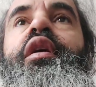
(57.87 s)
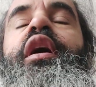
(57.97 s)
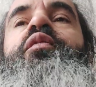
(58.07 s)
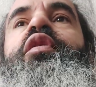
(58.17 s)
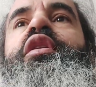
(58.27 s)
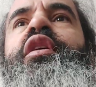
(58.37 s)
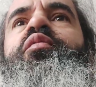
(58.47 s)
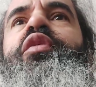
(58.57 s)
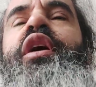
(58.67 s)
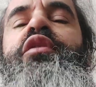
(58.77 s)
And one of
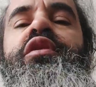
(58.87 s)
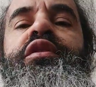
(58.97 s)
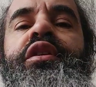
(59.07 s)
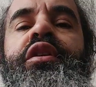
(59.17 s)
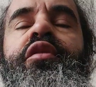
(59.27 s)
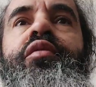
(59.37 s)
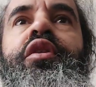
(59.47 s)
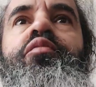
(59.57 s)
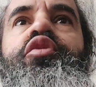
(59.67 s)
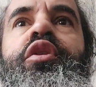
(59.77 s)
them we actually set in a
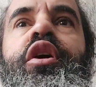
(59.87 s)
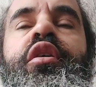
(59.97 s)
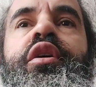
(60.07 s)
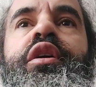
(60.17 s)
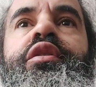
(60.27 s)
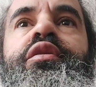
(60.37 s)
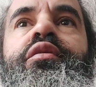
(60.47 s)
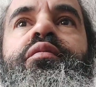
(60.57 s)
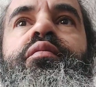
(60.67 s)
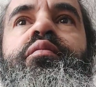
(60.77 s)
rather precarious
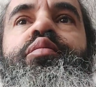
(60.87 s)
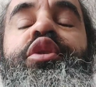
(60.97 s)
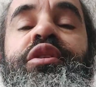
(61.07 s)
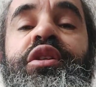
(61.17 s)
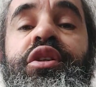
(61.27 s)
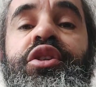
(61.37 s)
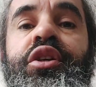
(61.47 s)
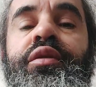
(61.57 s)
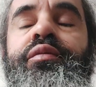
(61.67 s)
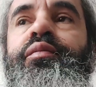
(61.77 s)

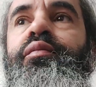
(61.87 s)
position